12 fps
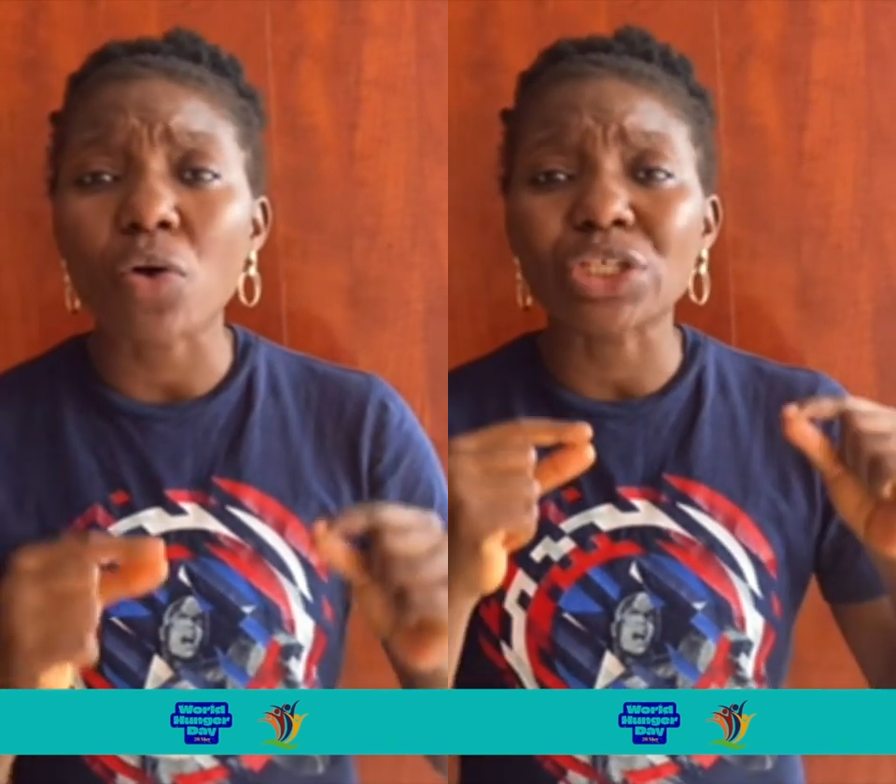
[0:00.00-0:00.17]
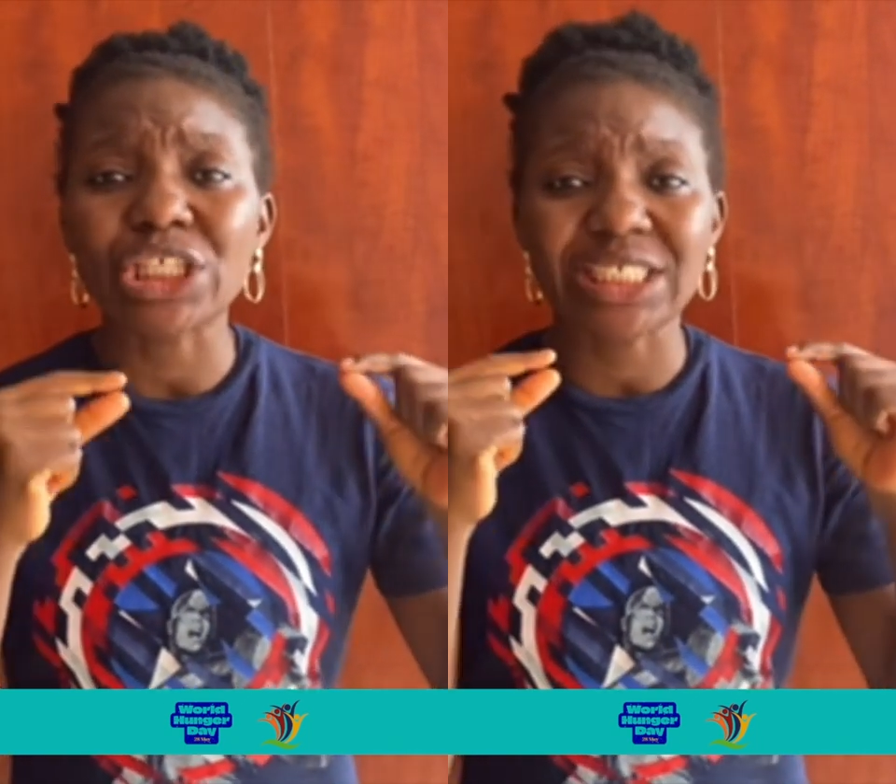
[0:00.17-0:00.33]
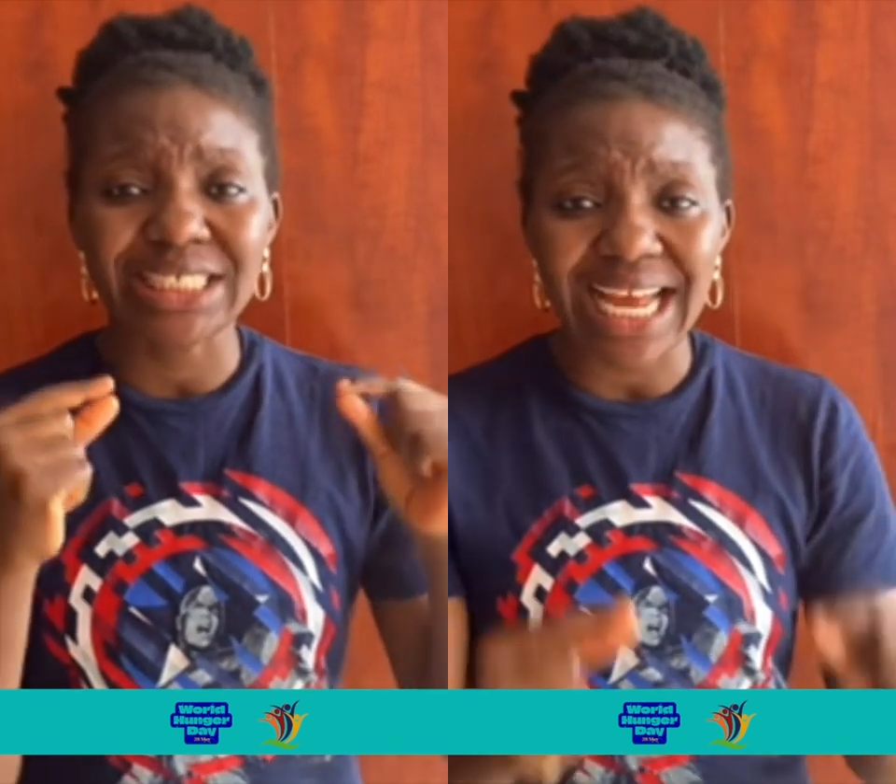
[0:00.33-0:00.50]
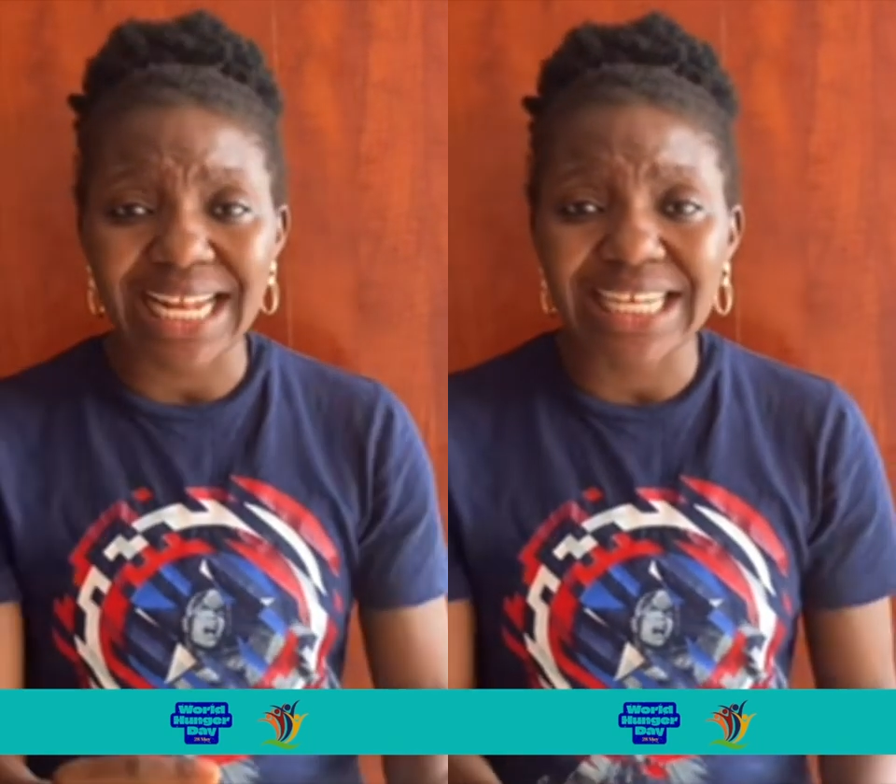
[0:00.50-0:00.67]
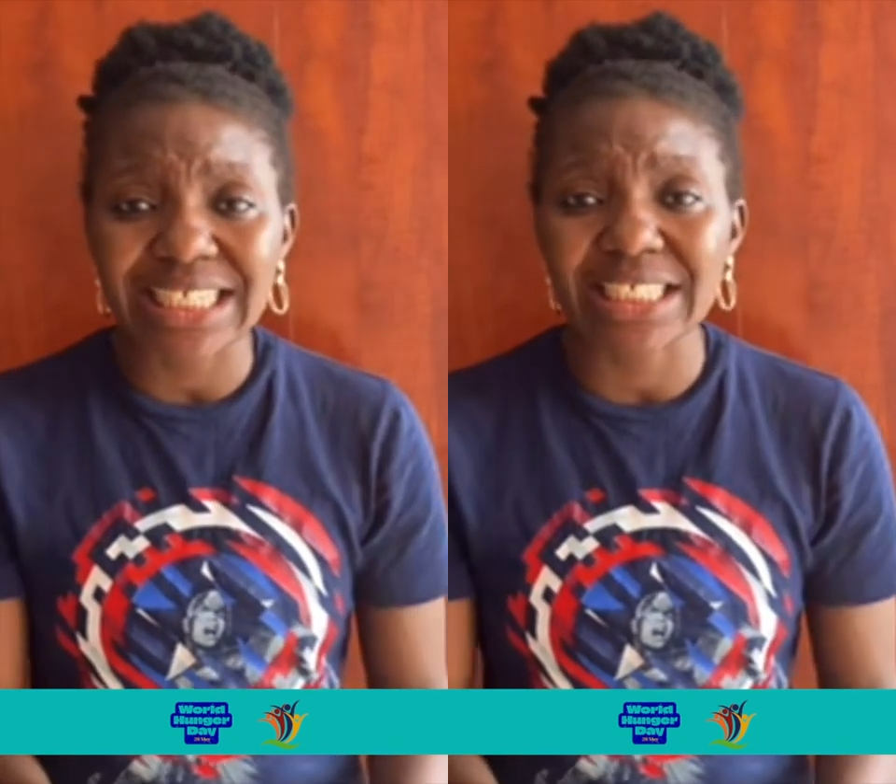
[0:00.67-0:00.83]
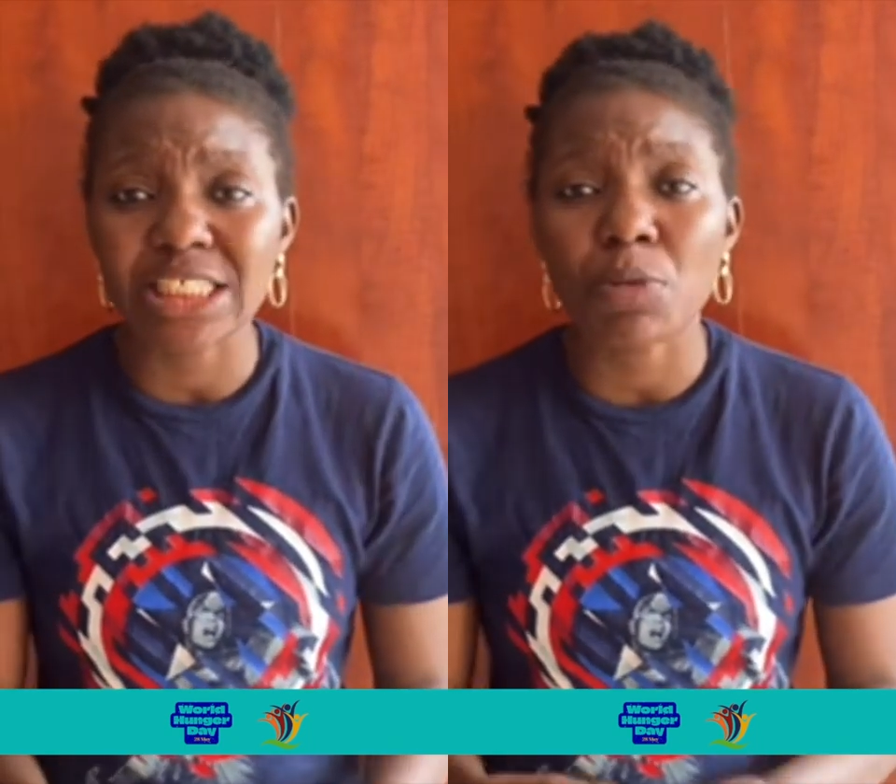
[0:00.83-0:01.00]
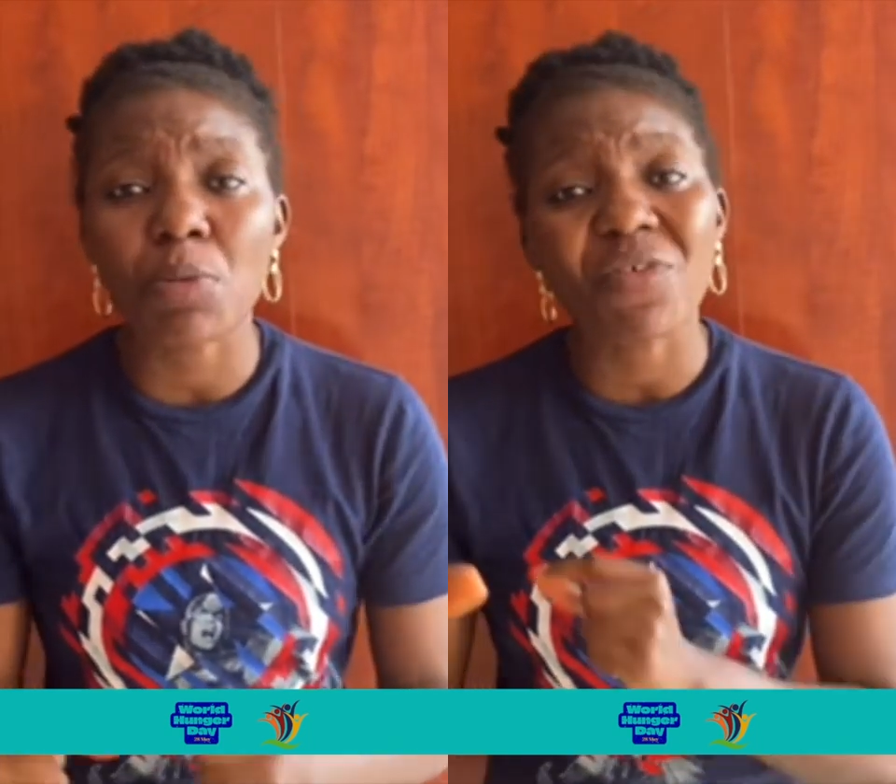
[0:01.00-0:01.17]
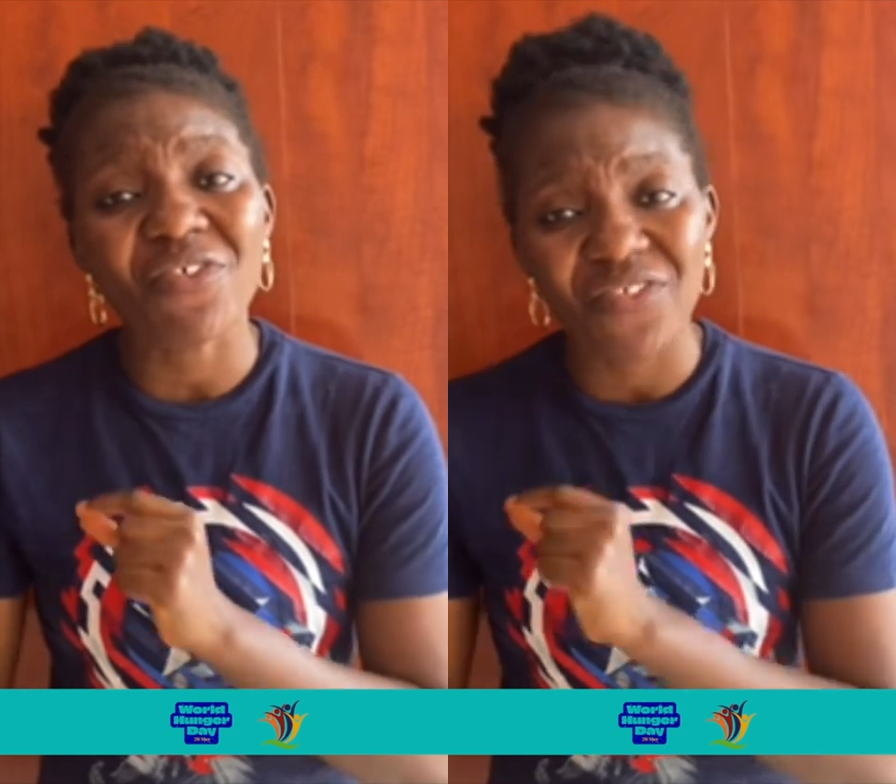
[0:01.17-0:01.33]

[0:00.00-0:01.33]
on the challenges people